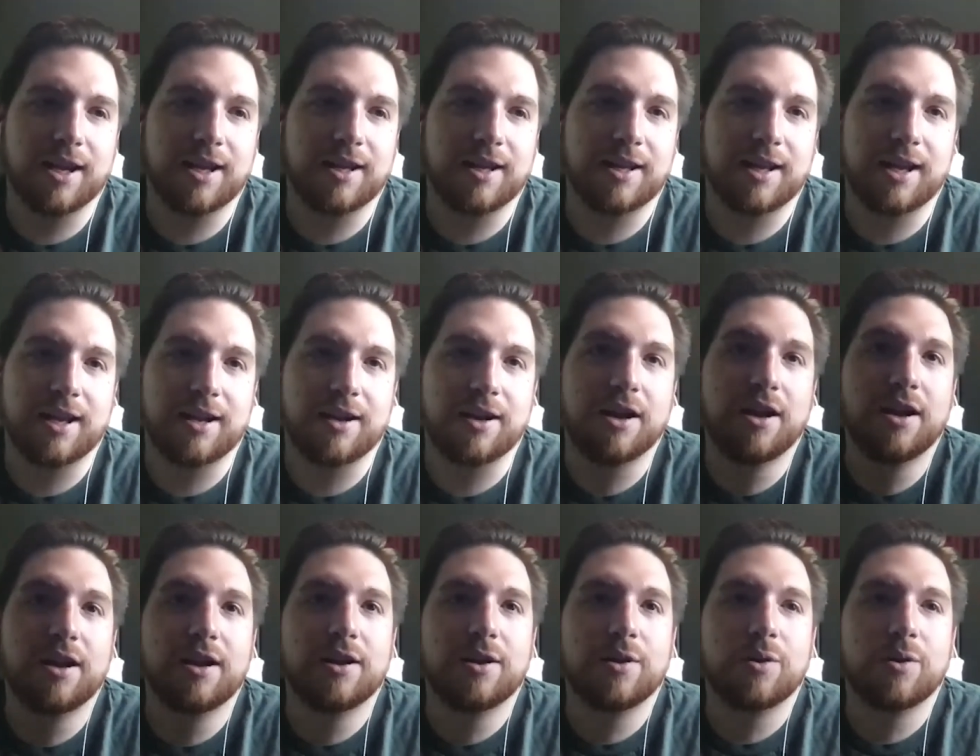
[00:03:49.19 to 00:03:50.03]
and then
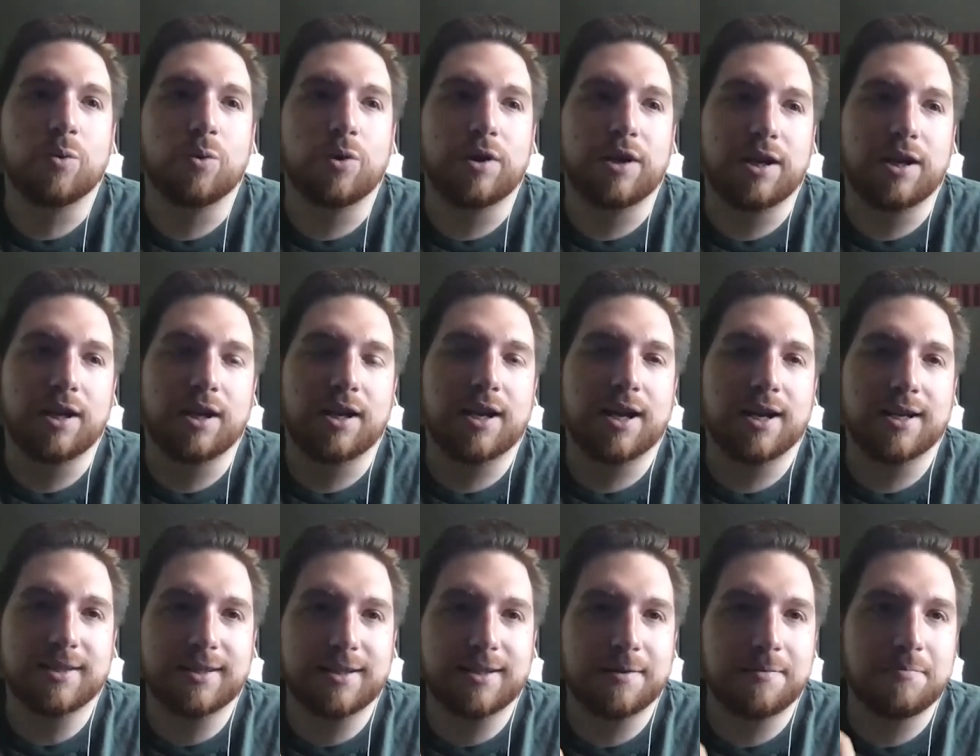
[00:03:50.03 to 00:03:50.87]
we
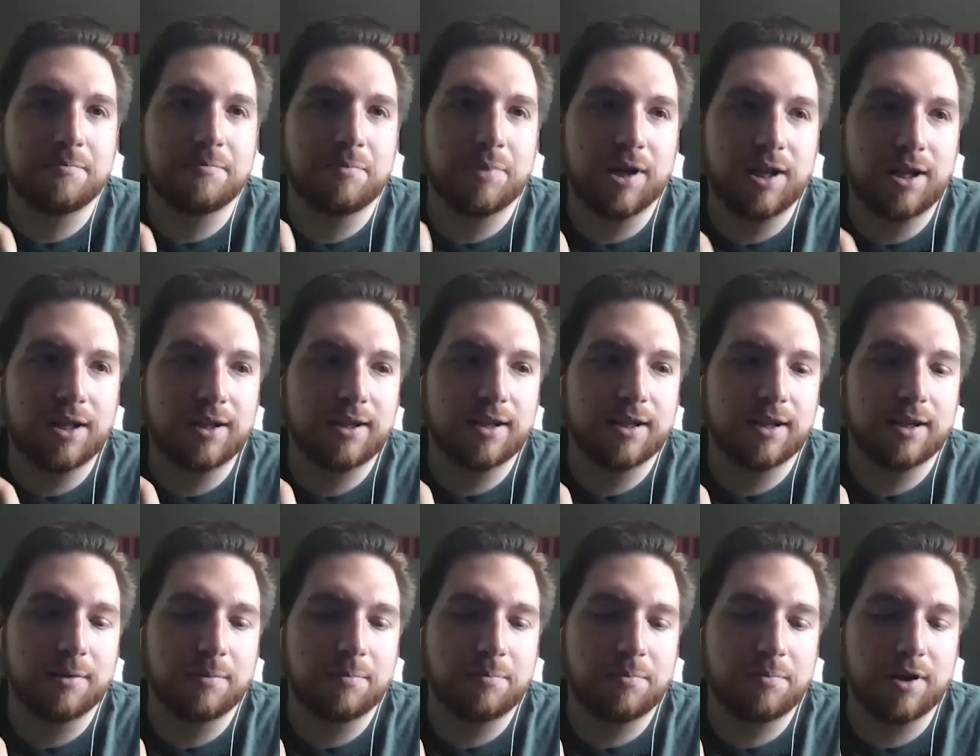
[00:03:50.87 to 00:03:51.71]
custom build
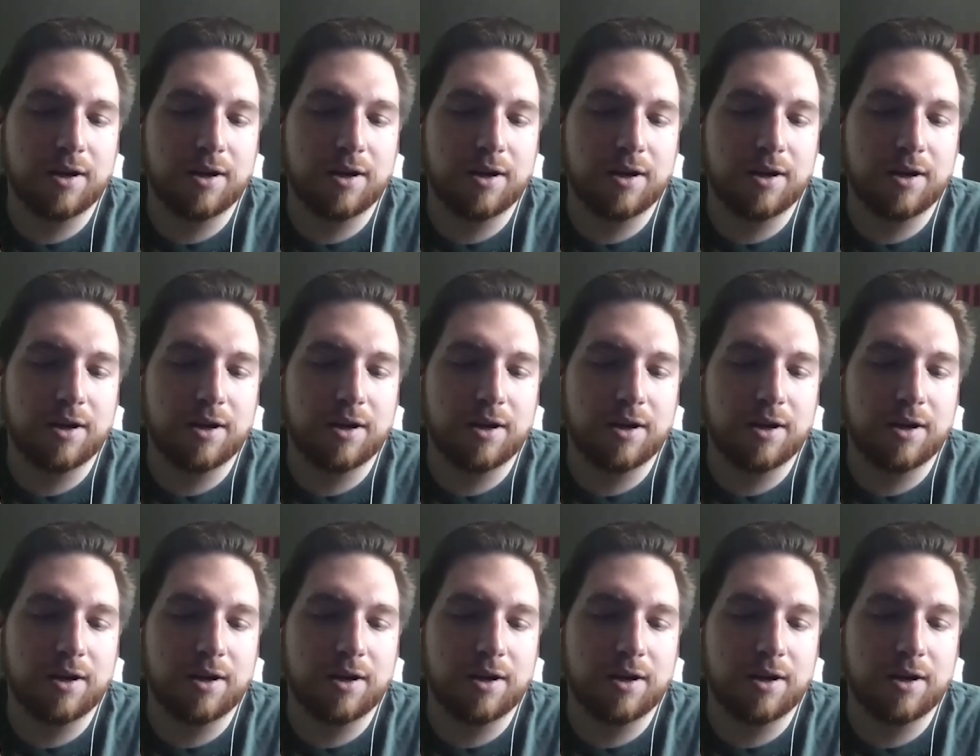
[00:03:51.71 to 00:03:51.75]
a,